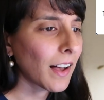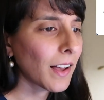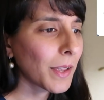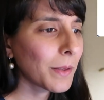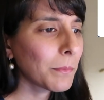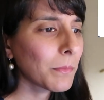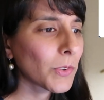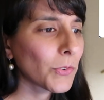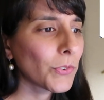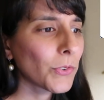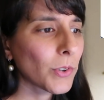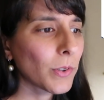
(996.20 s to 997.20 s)

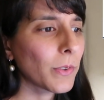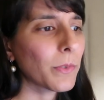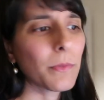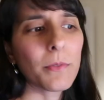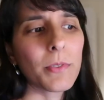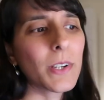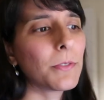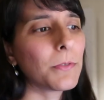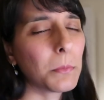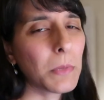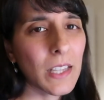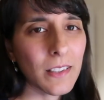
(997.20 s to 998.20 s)
I'm not very
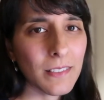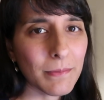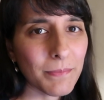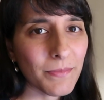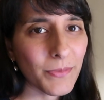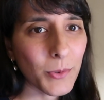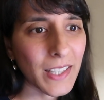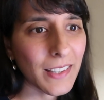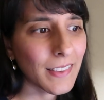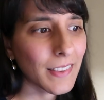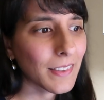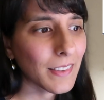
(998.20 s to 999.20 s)
familiar
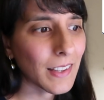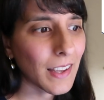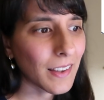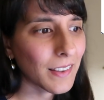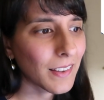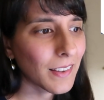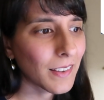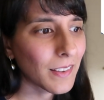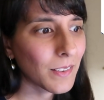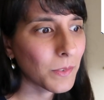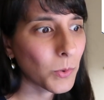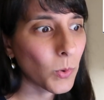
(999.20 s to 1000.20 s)
with
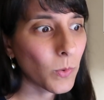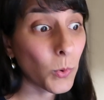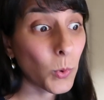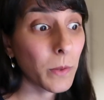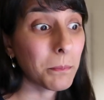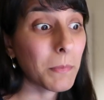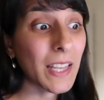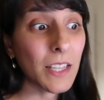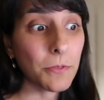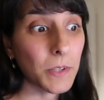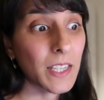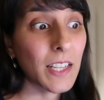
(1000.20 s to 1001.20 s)
uh, all the
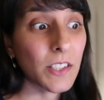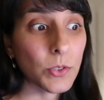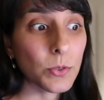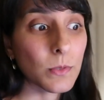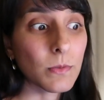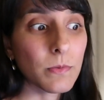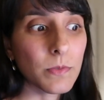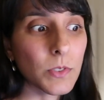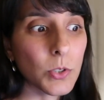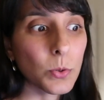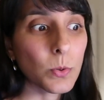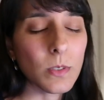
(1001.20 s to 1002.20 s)
many financial
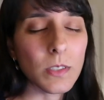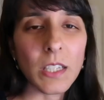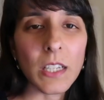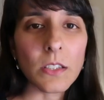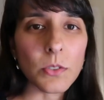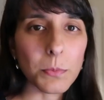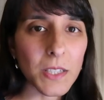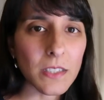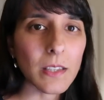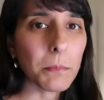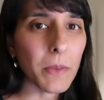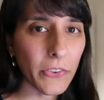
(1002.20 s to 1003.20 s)
tools and
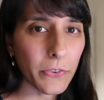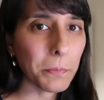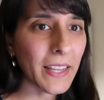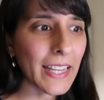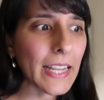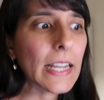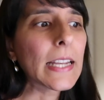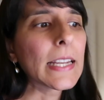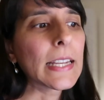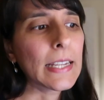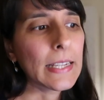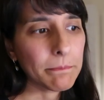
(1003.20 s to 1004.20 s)
instruments that must be
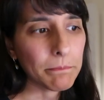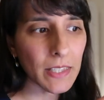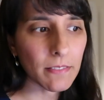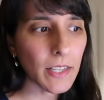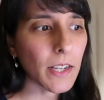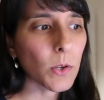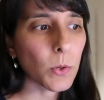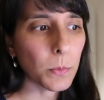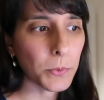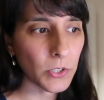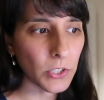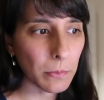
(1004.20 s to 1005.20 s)
in that
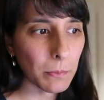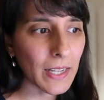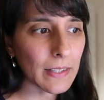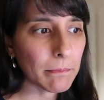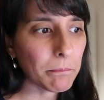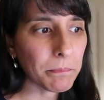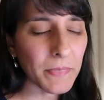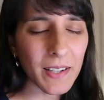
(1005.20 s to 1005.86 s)
corporate domain.